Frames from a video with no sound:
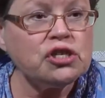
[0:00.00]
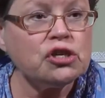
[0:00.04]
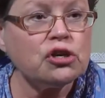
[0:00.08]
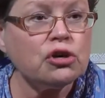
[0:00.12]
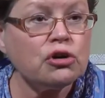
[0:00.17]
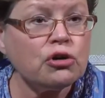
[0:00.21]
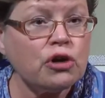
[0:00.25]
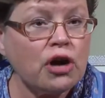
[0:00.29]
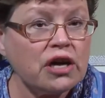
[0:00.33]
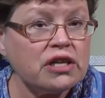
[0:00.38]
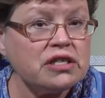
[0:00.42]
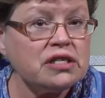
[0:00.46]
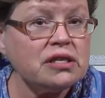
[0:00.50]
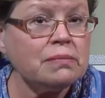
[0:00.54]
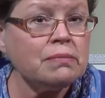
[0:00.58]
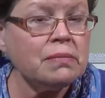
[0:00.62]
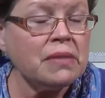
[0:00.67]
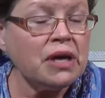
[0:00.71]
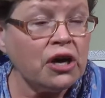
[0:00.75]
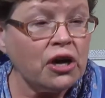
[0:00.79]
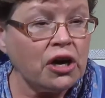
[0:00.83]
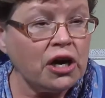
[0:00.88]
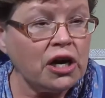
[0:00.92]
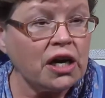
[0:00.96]
across
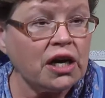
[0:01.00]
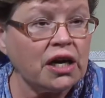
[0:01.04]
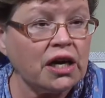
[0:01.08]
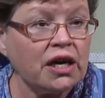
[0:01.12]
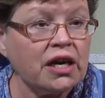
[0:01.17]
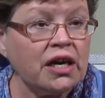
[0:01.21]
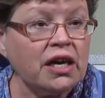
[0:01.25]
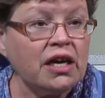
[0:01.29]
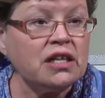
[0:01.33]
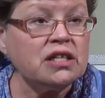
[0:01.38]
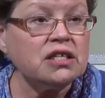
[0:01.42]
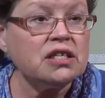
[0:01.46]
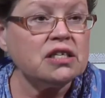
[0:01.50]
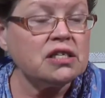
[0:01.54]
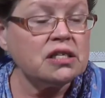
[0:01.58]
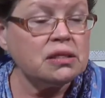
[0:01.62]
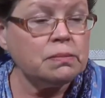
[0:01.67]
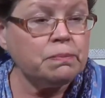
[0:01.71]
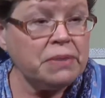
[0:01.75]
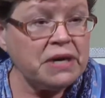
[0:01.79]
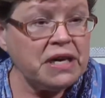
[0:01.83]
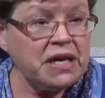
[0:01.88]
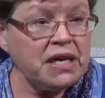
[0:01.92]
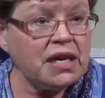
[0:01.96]
America to
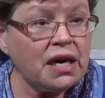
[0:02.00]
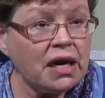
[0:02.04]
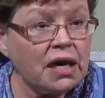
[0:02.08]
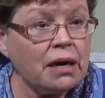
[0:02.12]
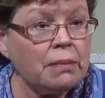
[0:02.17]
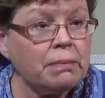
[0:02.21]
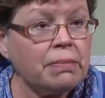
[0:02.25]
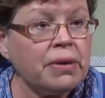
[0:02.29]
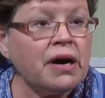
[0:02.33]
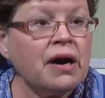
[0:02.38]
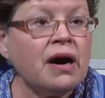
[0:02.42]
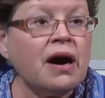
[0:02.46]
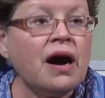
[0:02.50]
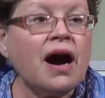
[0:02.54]
speak up